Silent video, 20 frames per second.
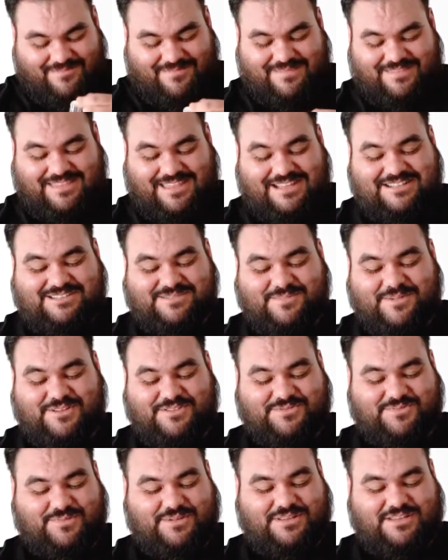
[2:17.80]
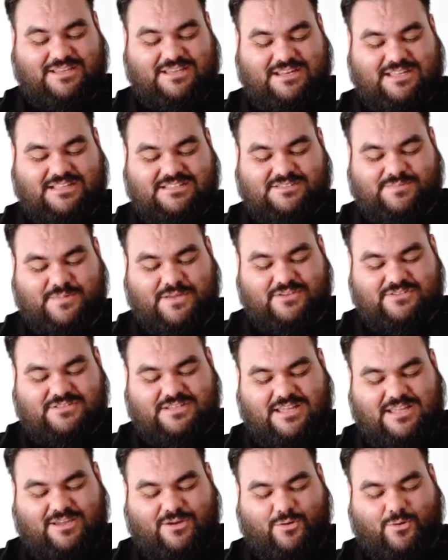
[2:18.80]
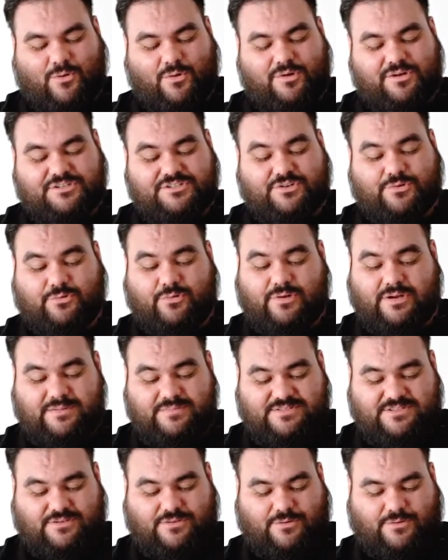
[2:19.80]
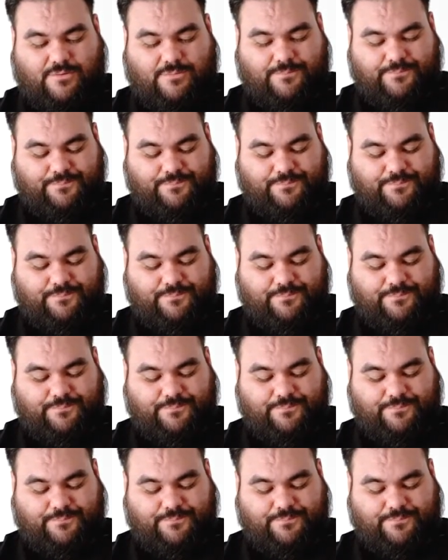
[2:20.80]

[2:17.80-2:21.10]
That smells really good. It smells like orange creamsicle,